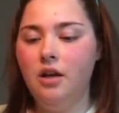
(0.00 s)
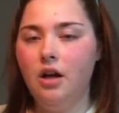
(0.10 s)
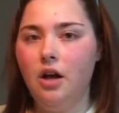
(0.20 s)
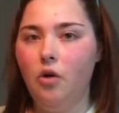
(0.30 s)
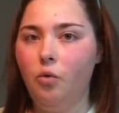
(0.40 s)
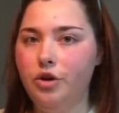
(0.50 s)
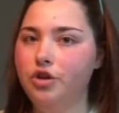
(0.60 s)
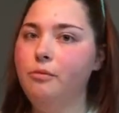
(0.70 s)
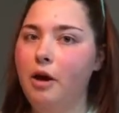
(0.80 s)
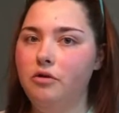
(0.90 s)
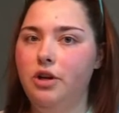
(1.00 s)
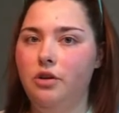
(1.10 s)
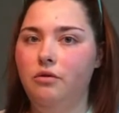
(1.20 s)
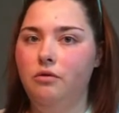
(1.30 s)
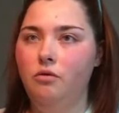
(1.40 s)
original Mountain
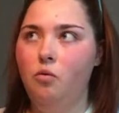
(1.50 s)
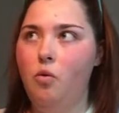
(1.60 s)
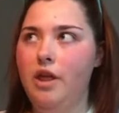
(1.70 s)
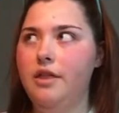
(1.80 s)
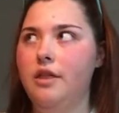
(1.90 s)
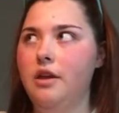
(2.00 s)
Dew with